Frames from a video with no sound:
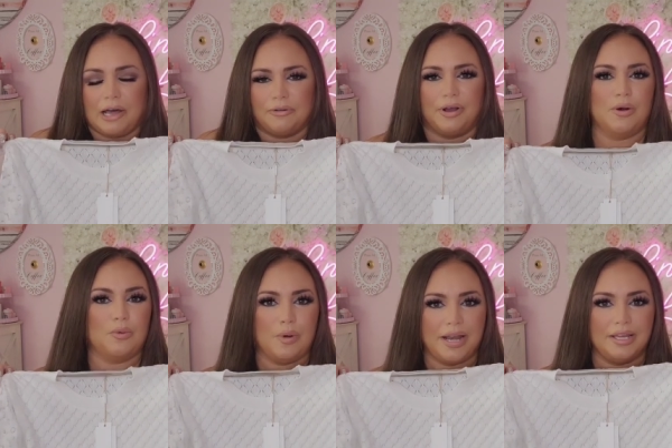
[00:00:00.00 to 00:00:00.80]
I don't know, a
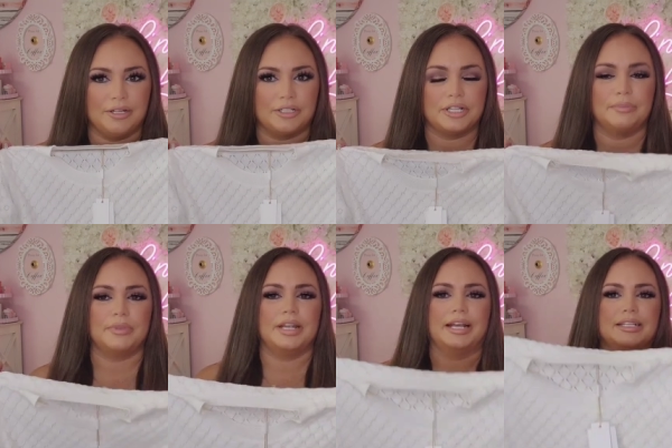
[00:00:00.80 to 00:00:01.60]
wedding or
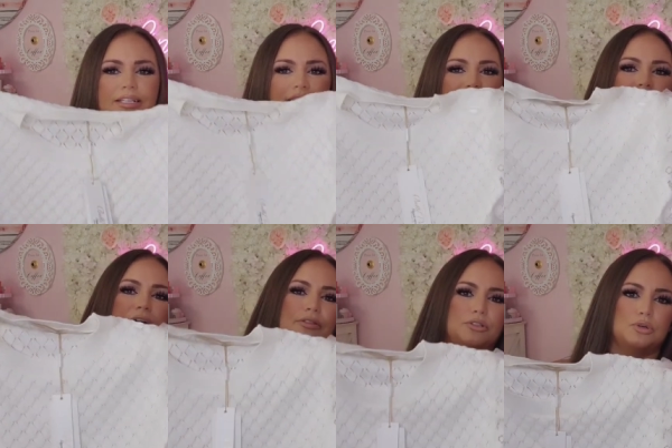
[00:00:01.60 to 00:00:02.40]
something, I guess because it's
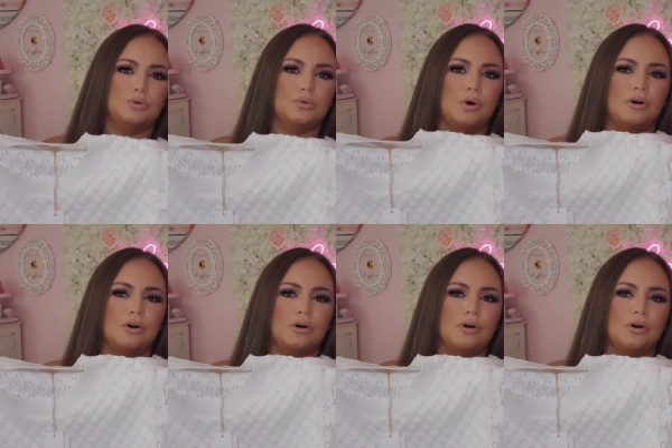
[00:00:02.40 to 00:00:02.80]
got the tulle